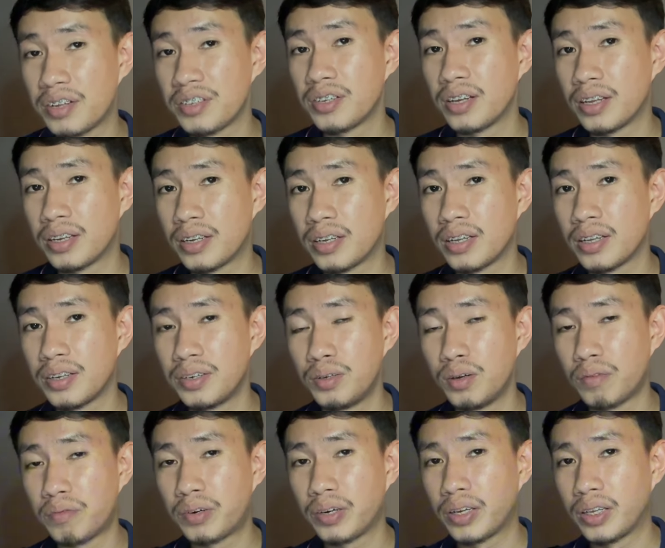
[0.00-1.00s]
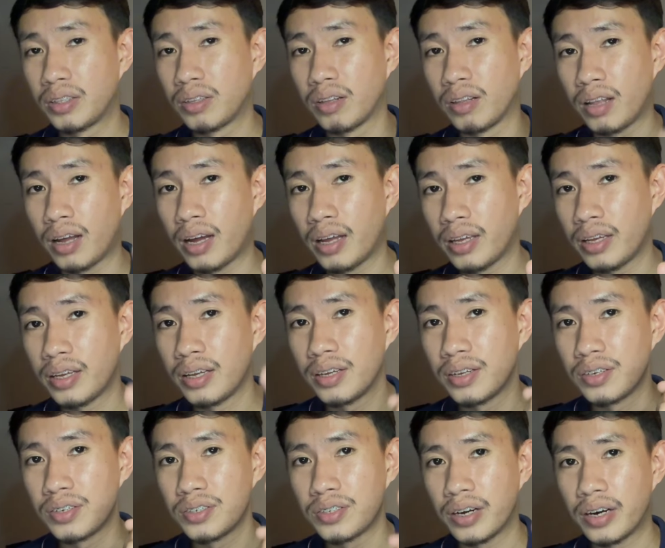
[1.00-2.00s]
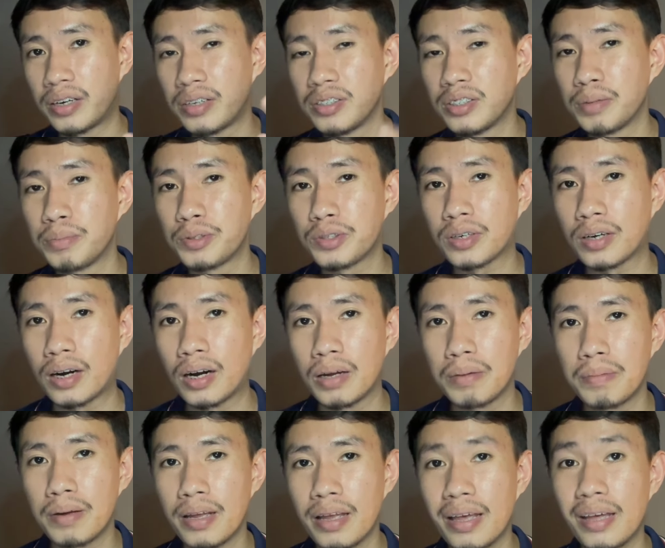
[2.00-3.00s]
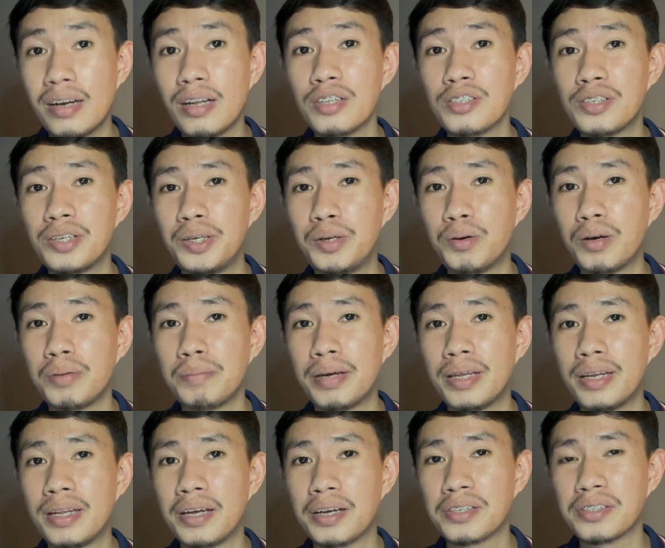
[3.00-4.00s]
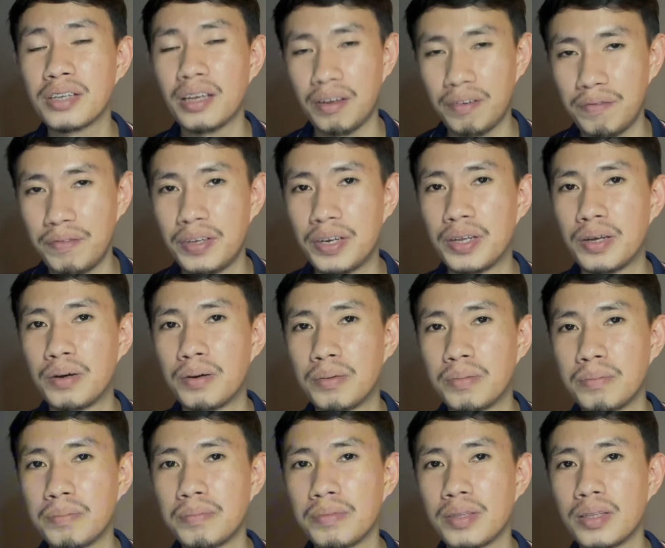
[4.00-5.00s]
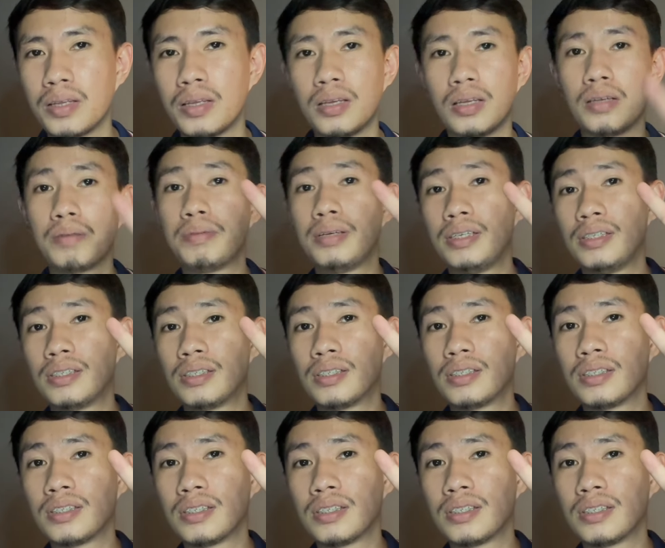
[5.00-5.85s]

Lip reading: is it. Don't forget to like, share, and subscribe, and I'll see you on my next video. Peace.